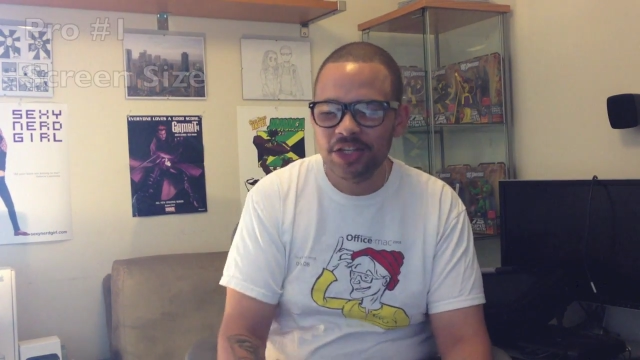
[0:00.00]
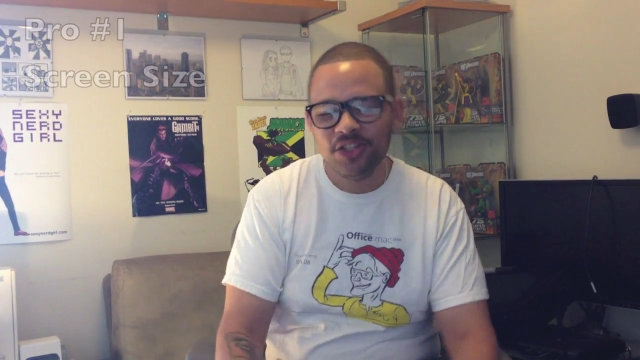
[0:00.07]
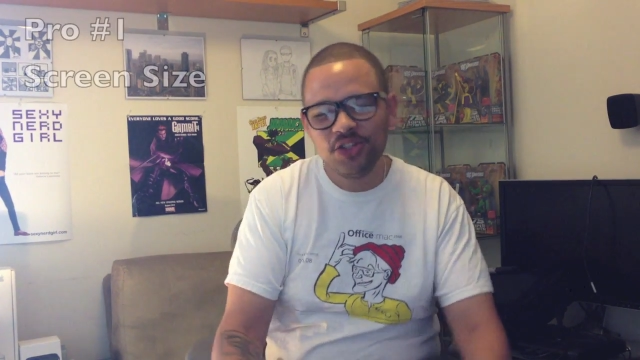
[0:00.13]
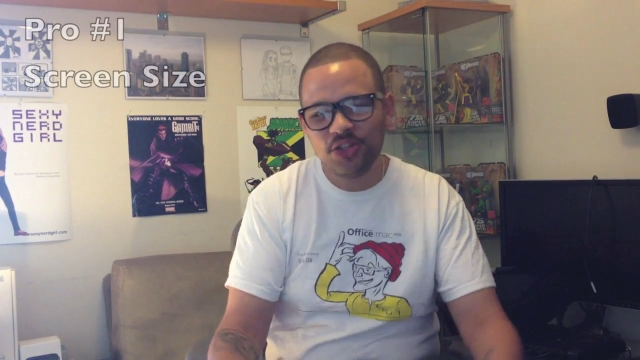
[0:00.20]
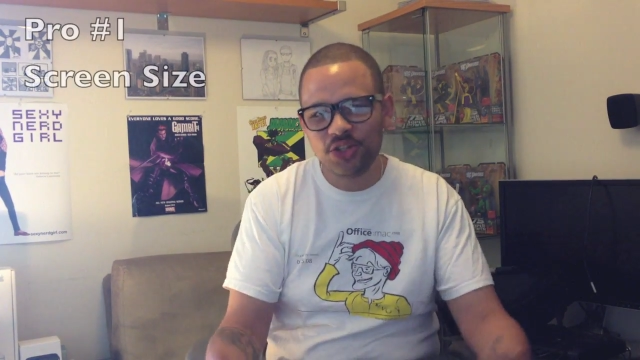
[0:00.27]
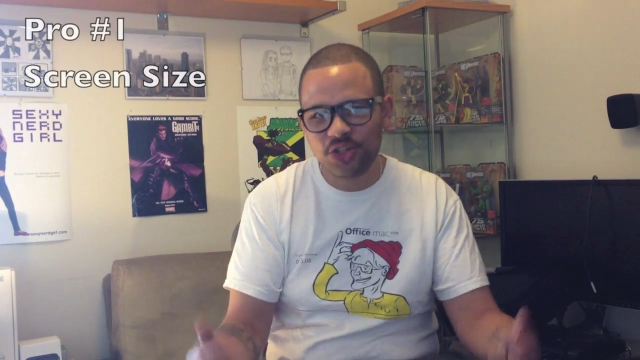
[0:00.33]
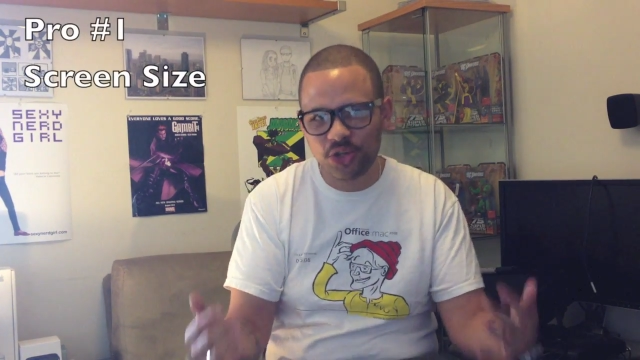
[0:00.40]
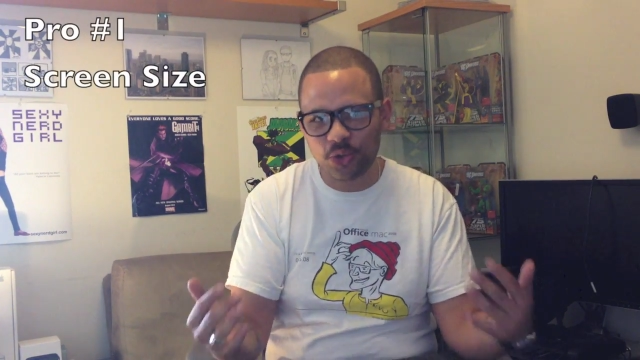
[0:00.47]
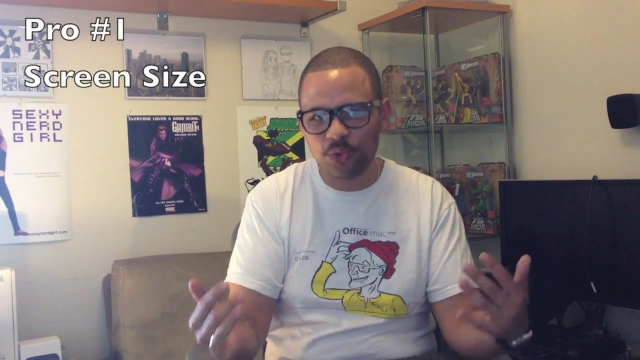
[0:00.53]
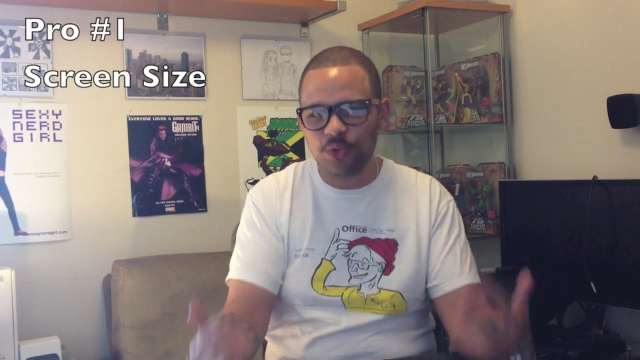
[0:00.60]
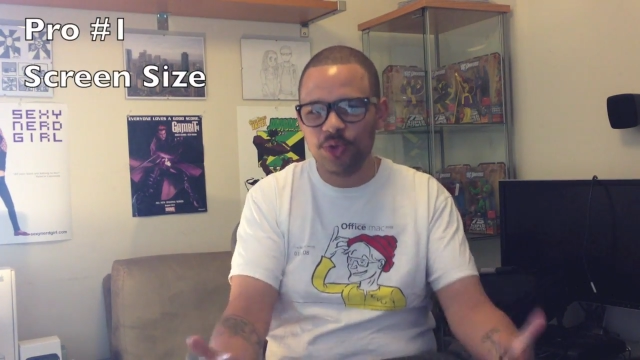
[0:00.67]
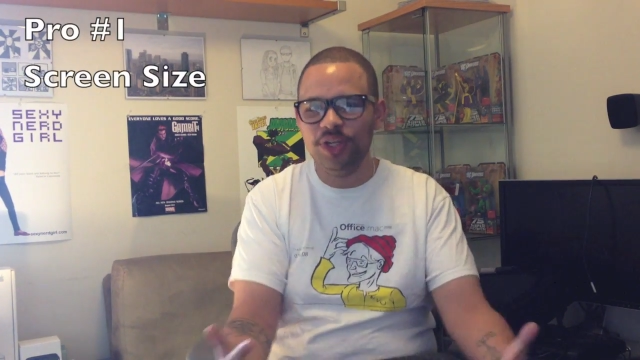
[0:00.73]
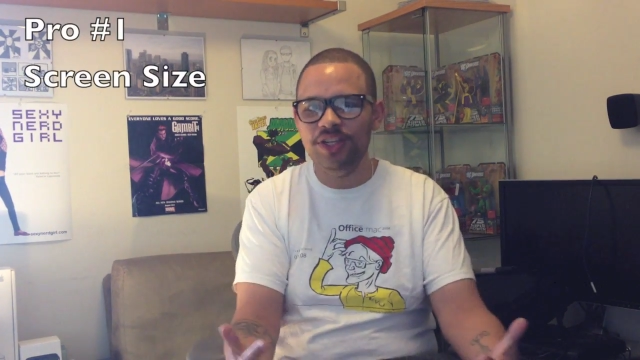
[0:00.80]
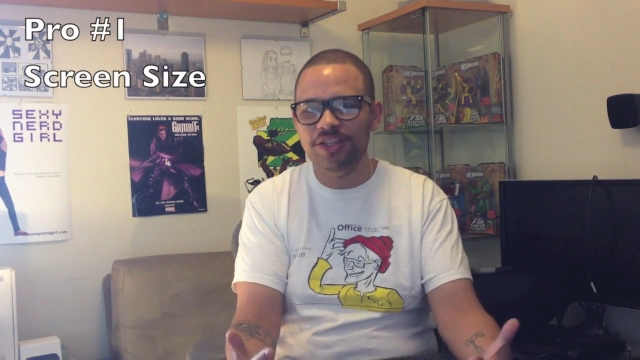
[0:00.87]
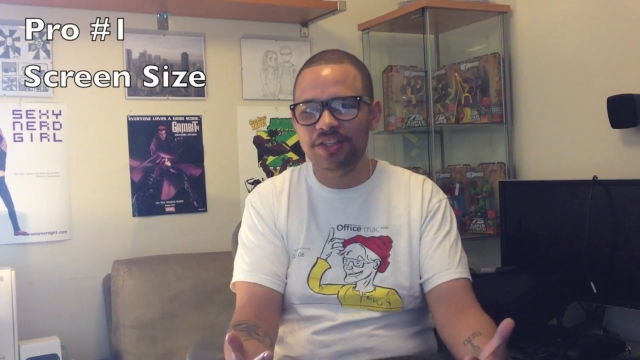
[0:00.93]

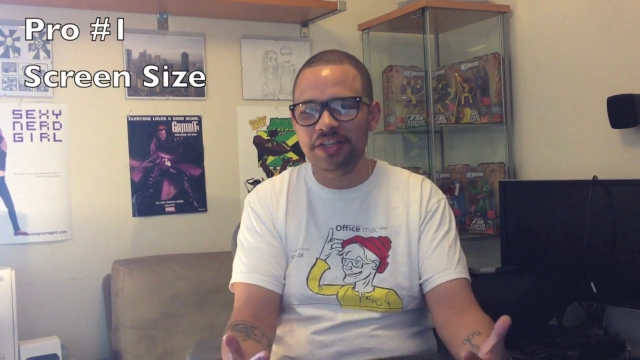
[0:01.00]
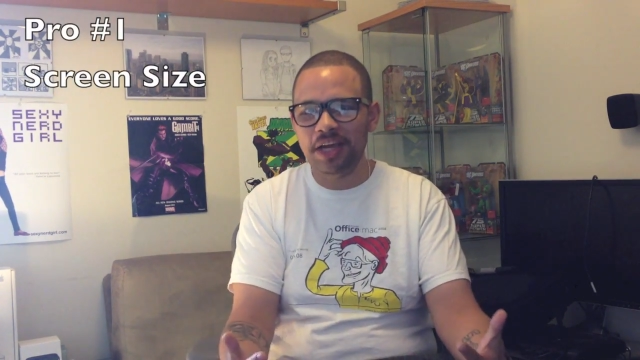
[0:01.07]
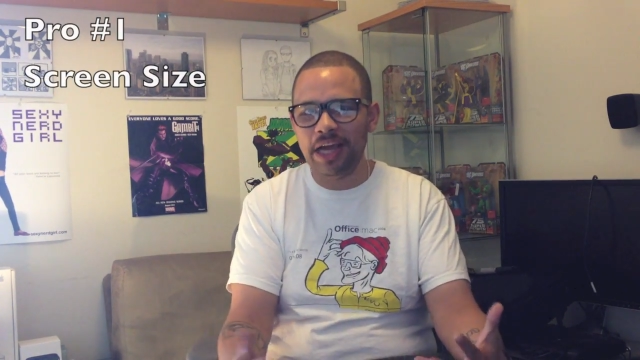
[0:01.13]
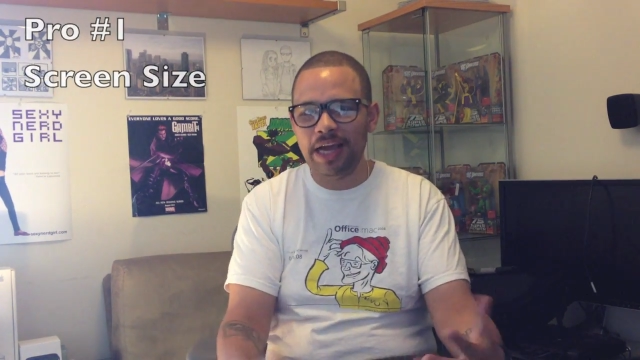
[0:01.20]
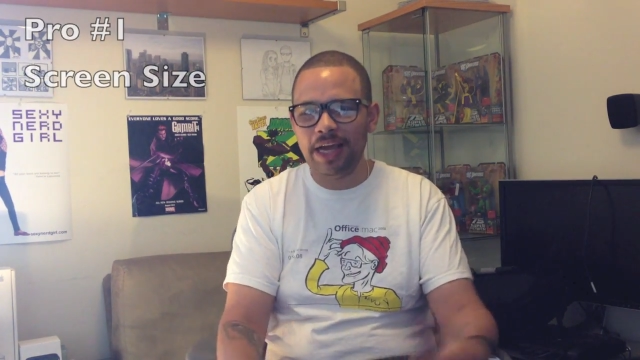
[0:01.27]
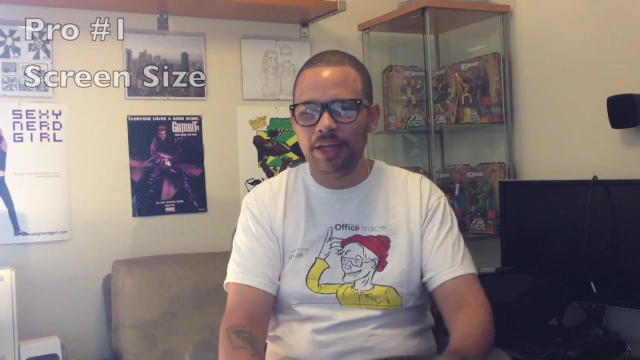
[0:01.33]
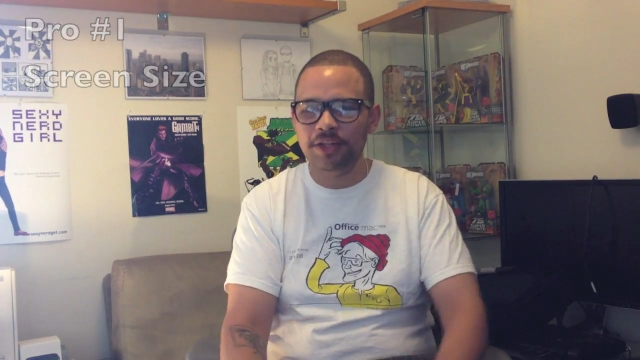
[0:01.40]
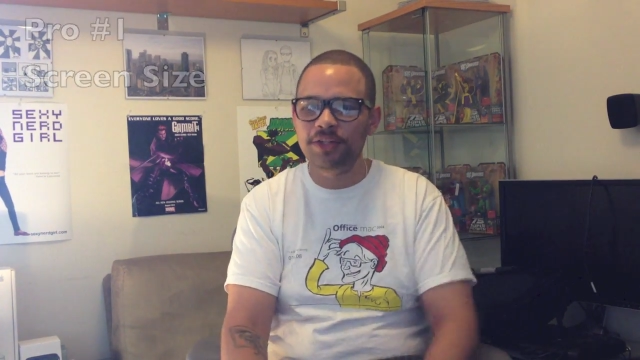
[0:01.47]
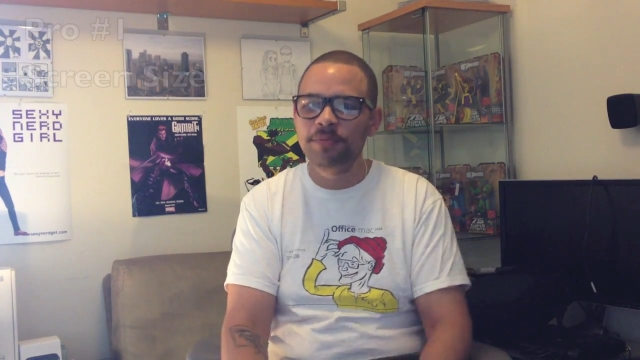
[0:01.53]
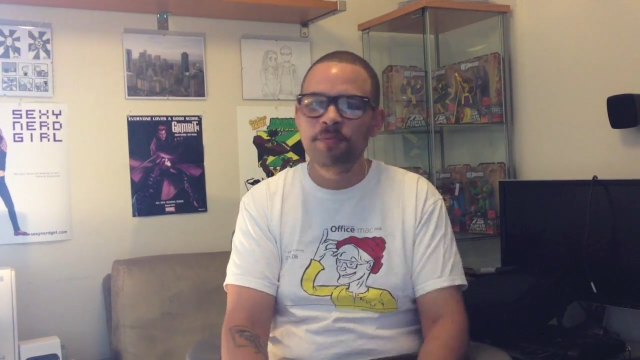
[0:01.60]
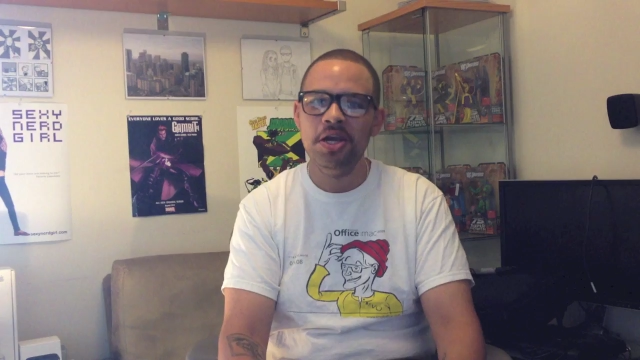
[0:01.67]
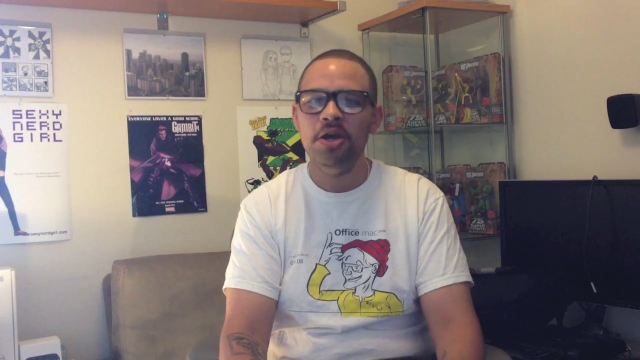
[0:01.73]
screen size.